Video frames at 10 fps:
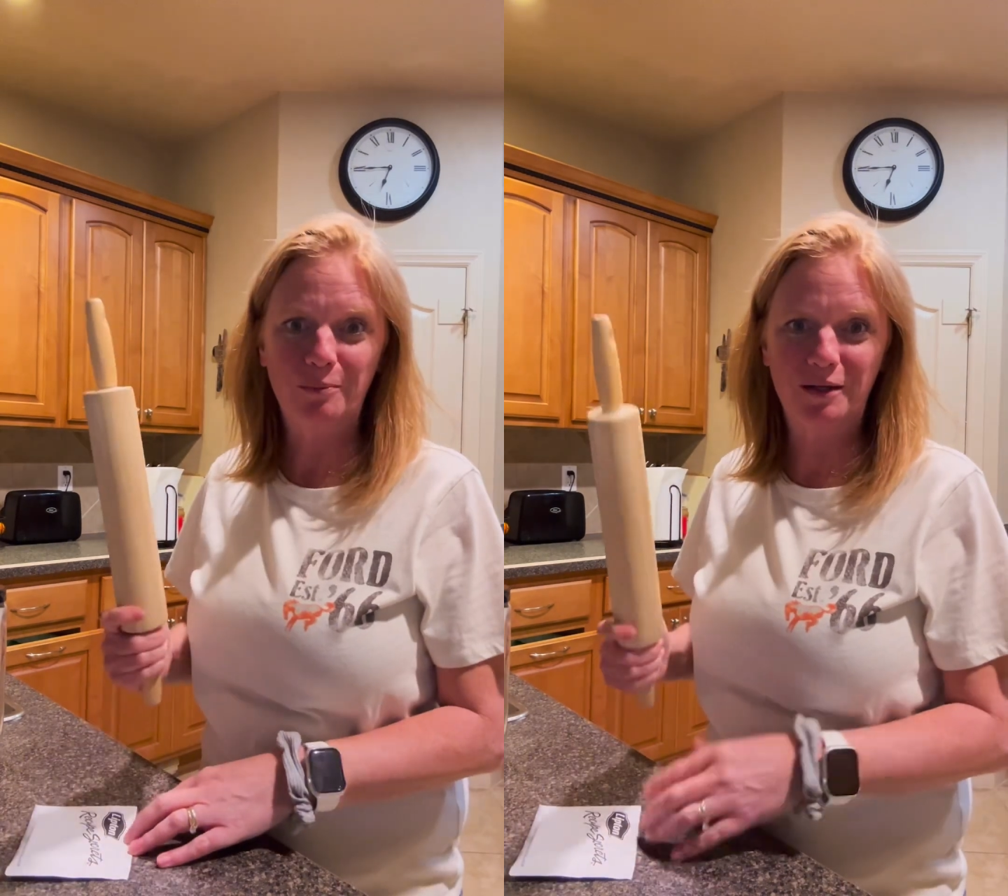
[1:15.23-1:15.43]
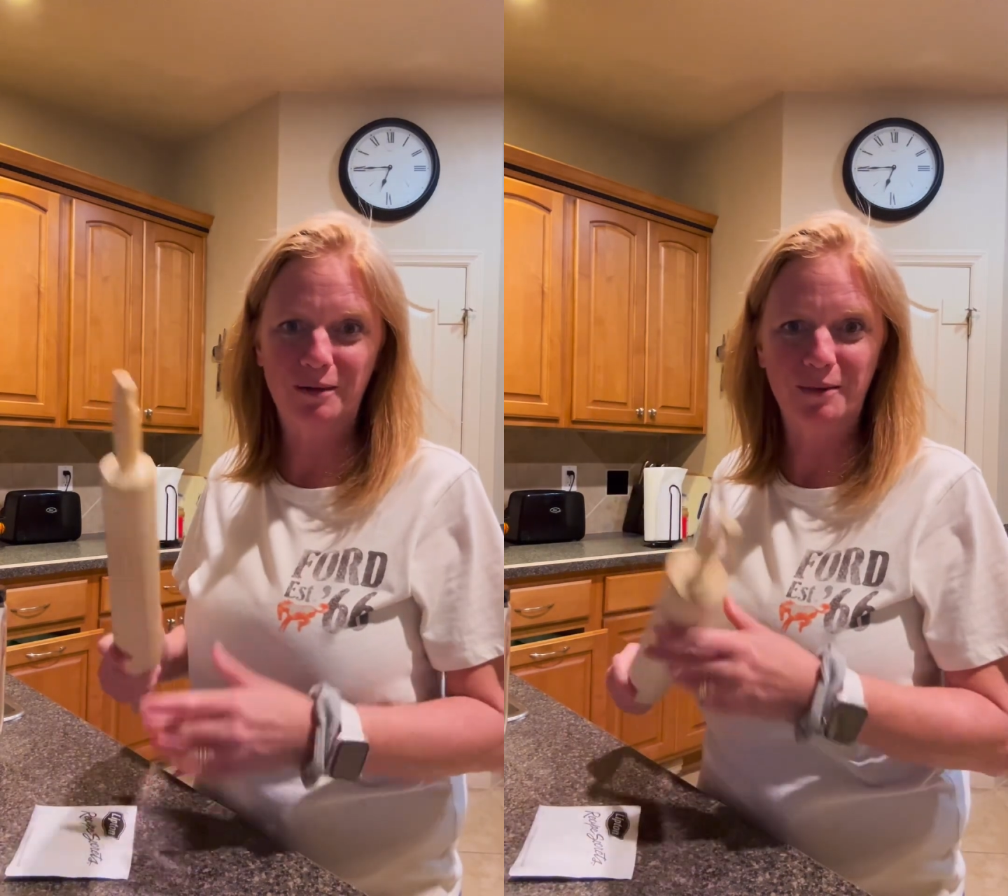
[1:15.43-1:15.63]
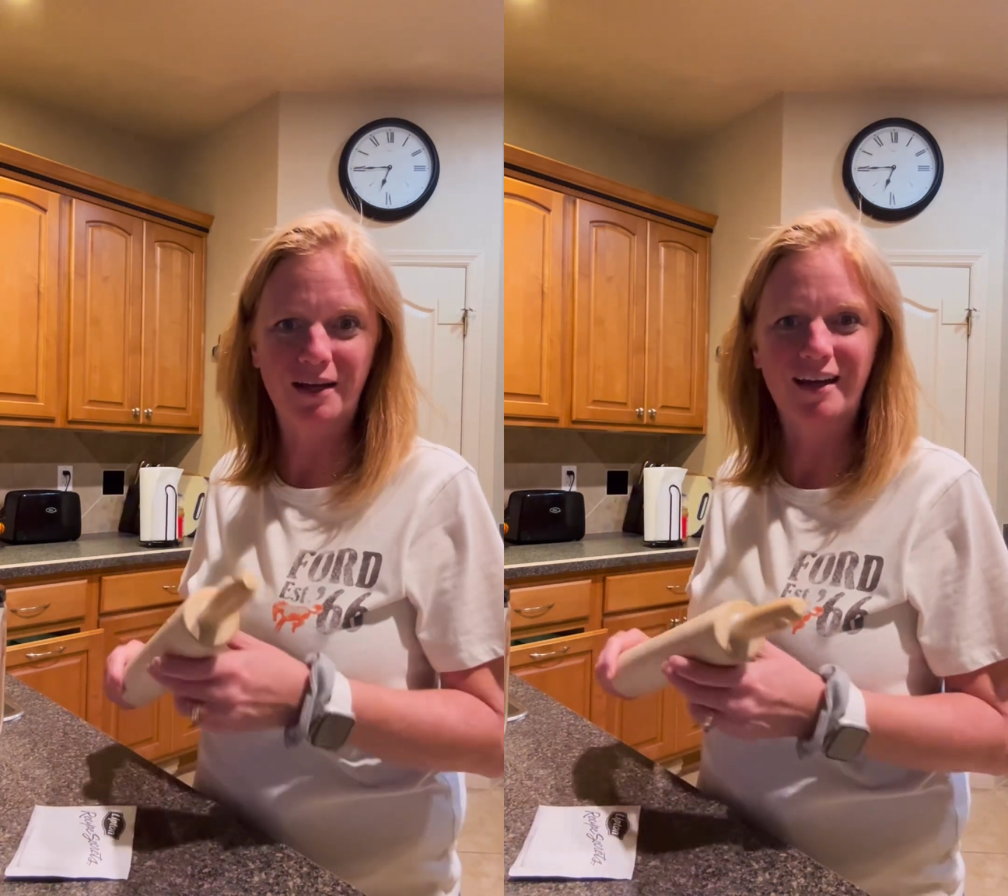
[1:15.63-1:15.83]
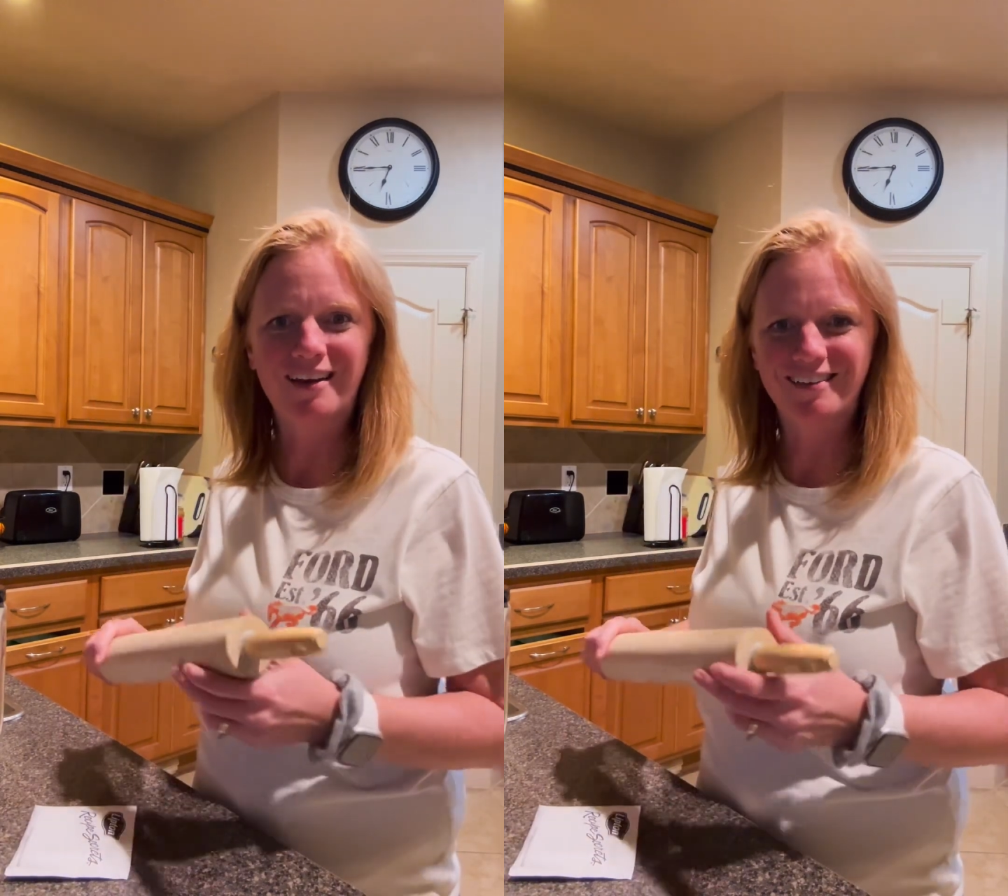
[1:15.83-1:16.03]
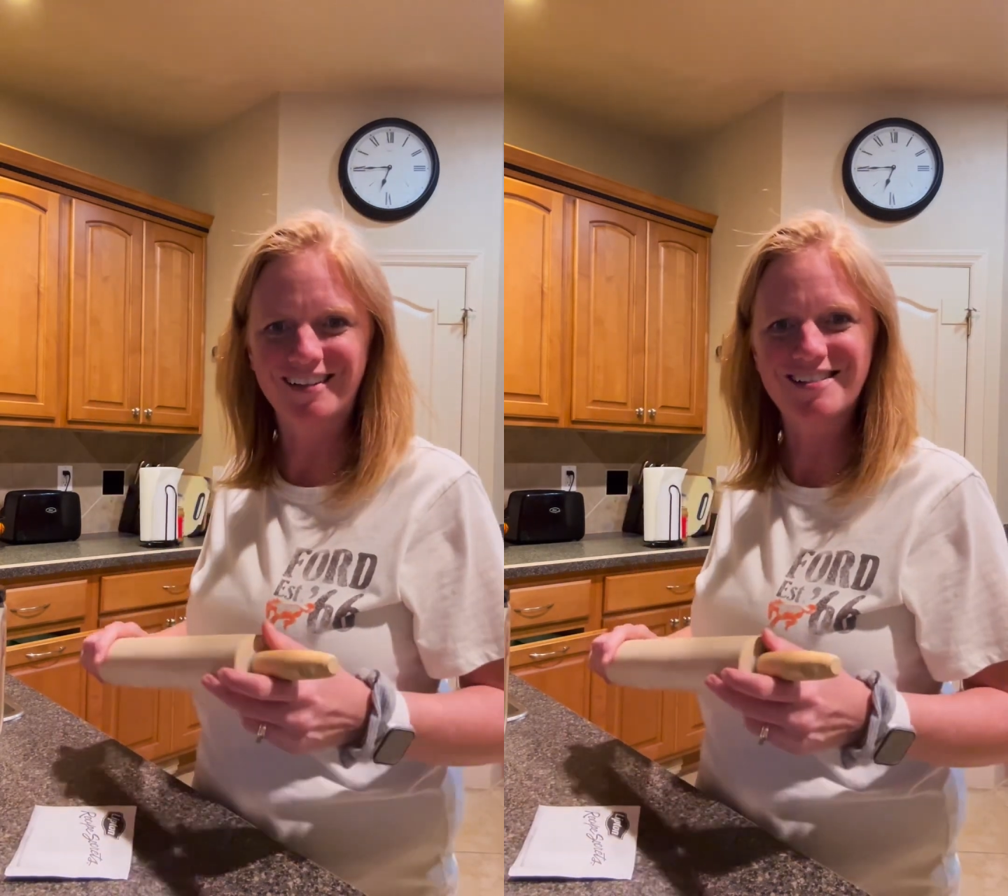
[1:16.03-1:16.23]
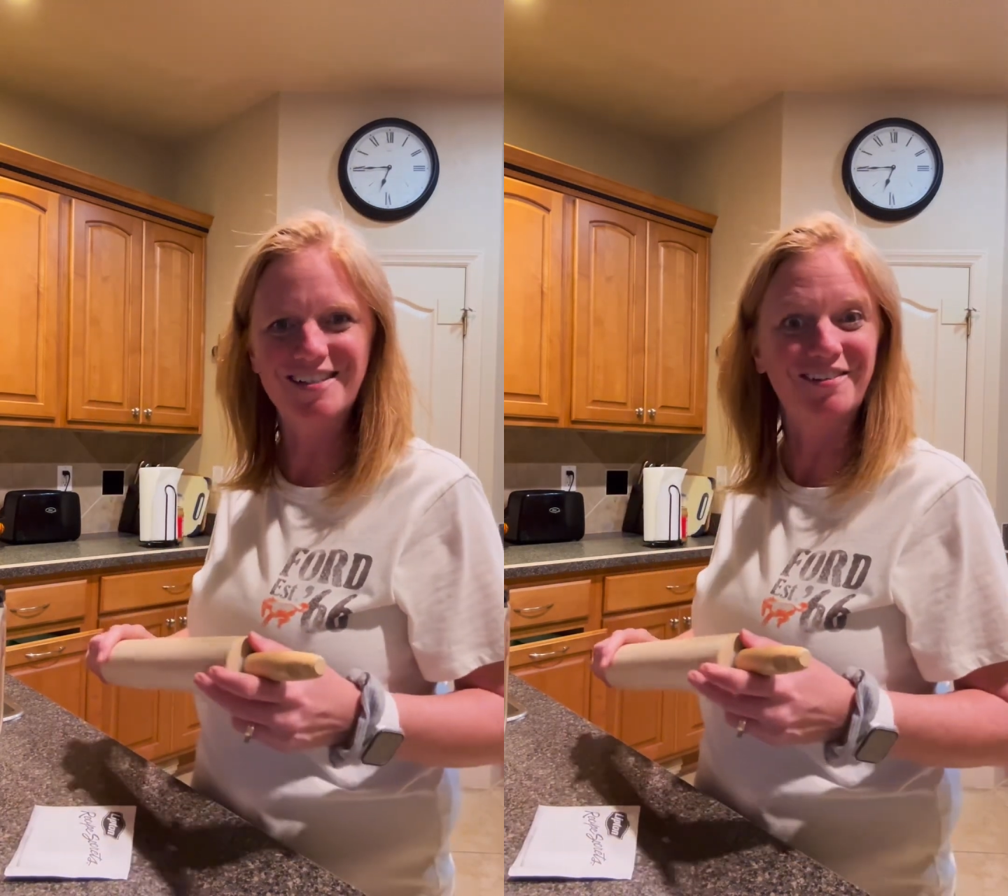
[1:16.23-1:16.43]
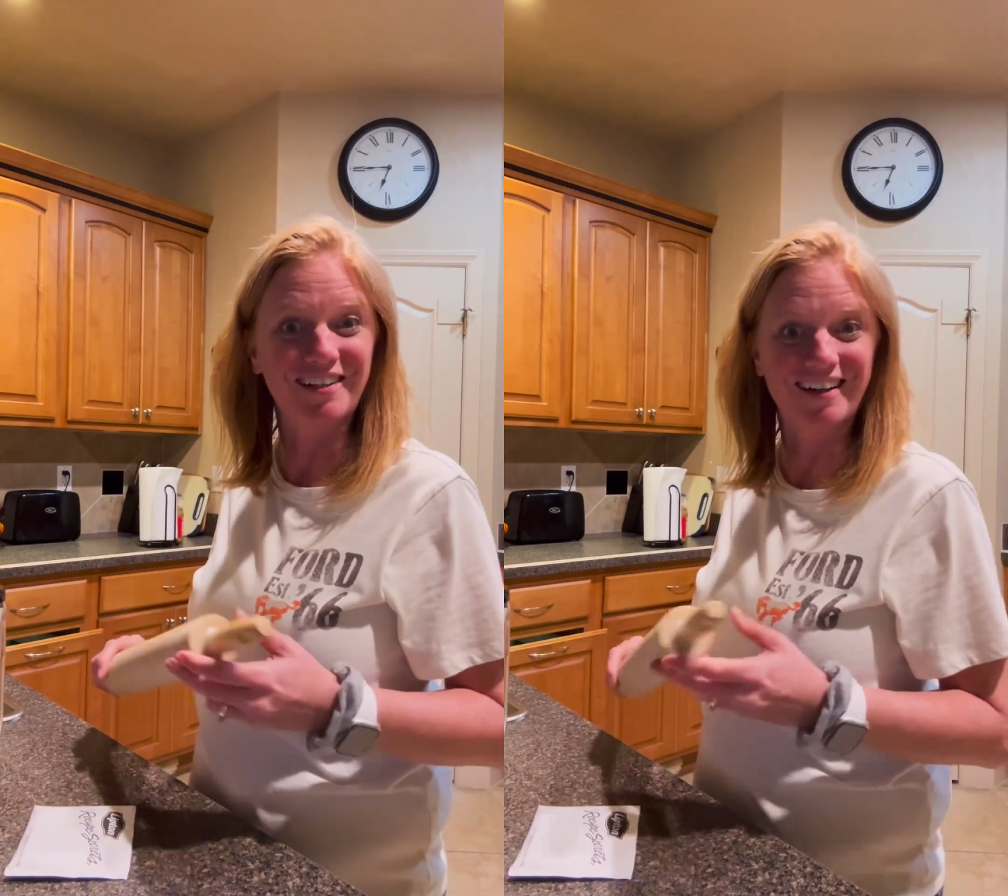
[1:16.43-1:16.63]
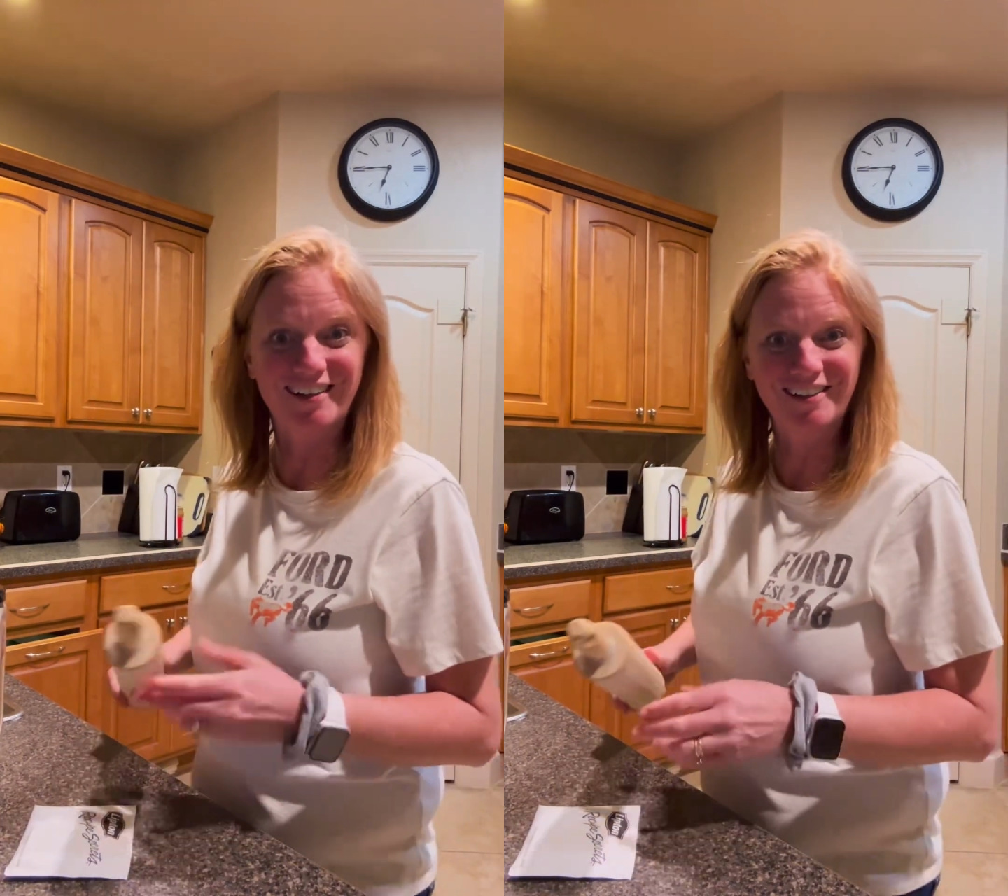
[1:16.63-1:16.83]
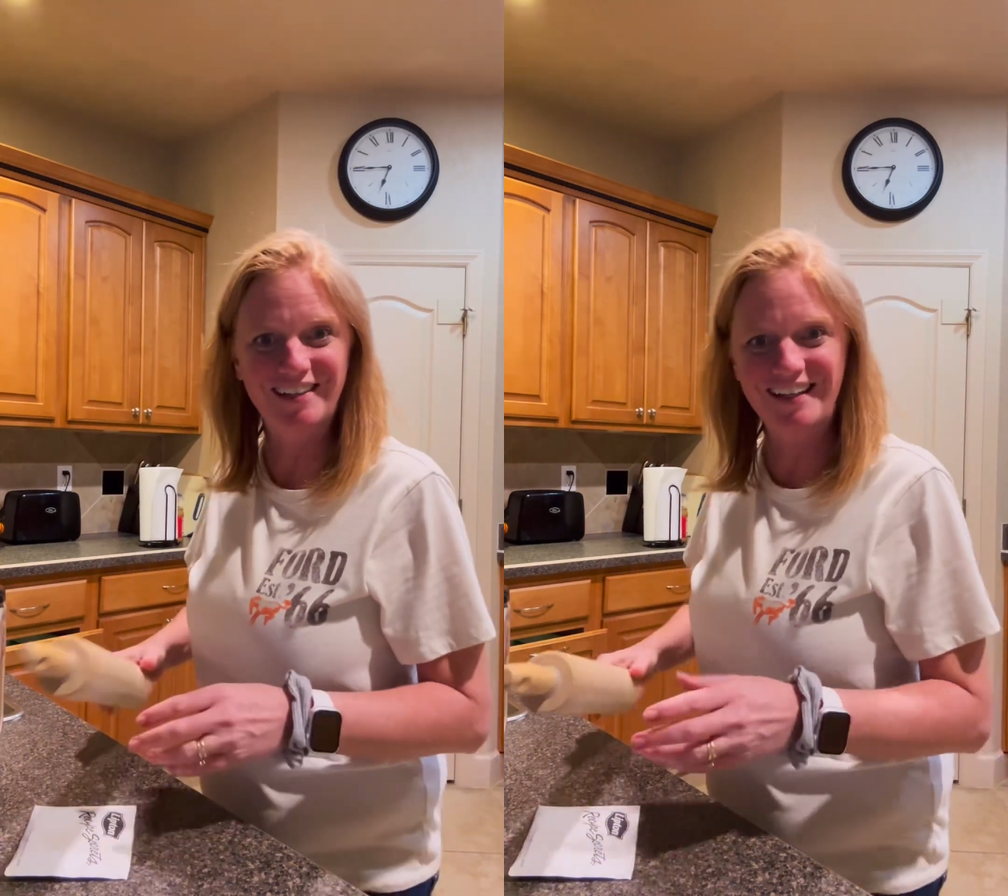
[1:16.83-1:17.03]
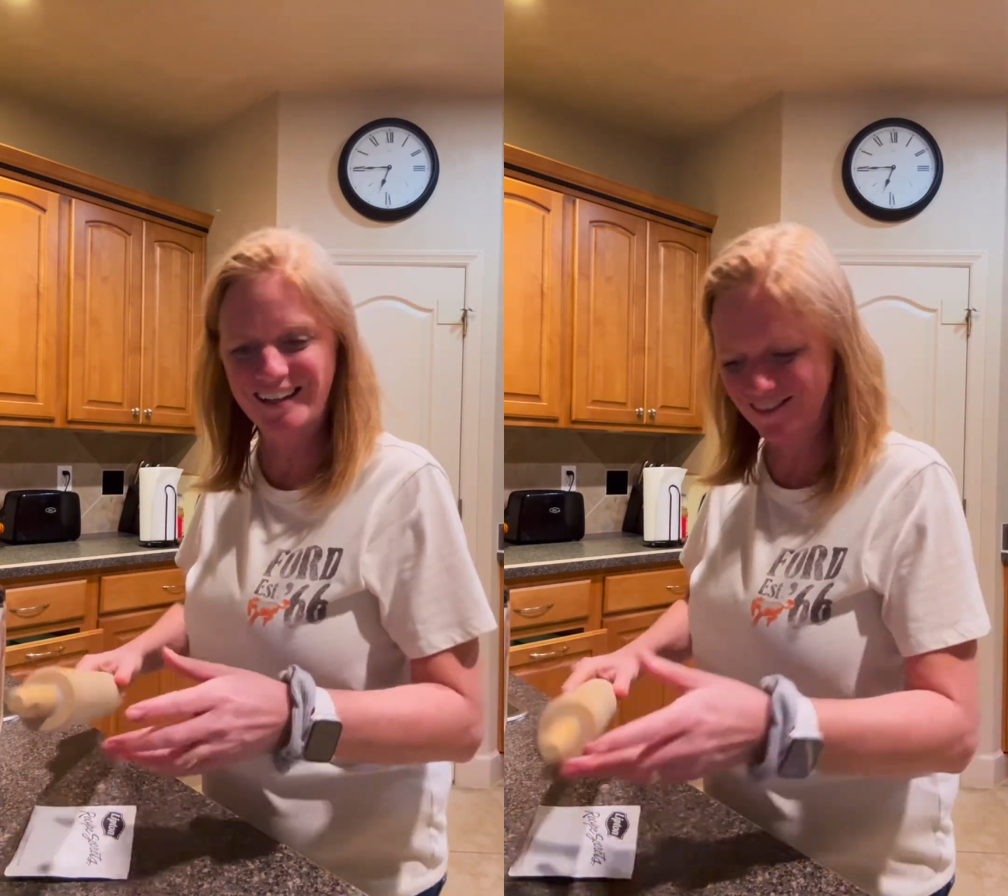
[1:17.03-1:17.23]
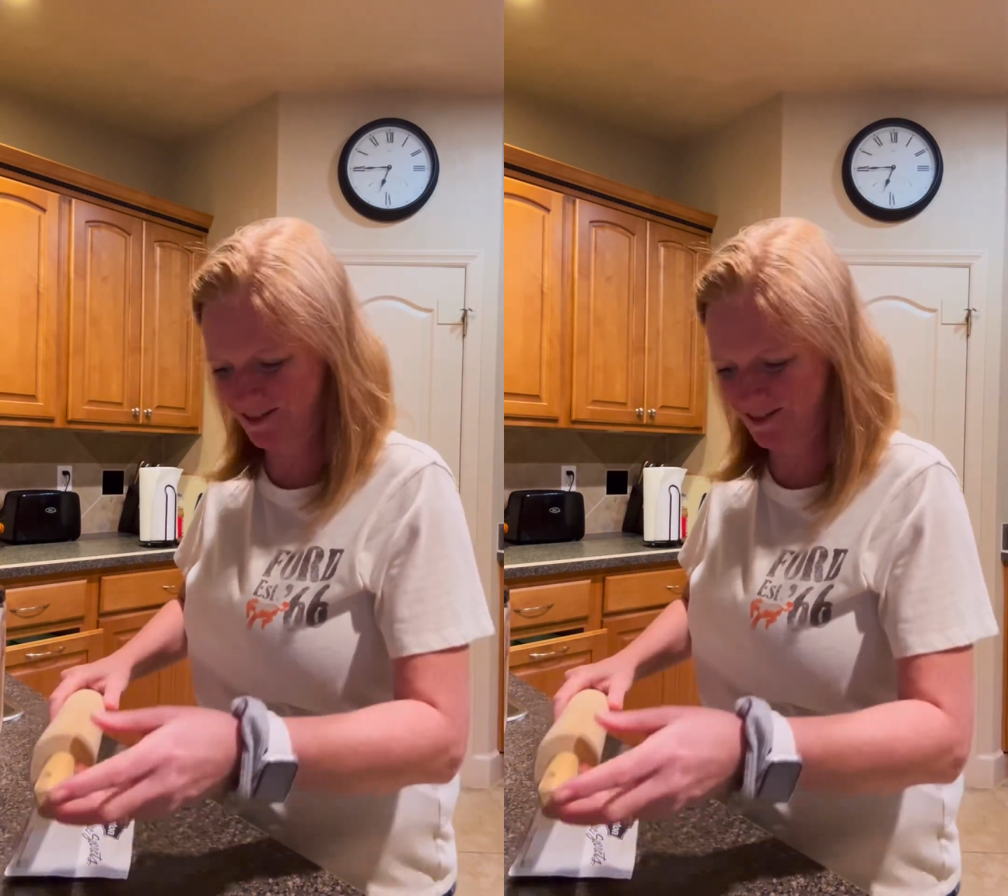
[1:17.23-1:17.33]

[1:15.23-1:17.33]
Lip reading: pin in my hand. Let's see what kind of look he gives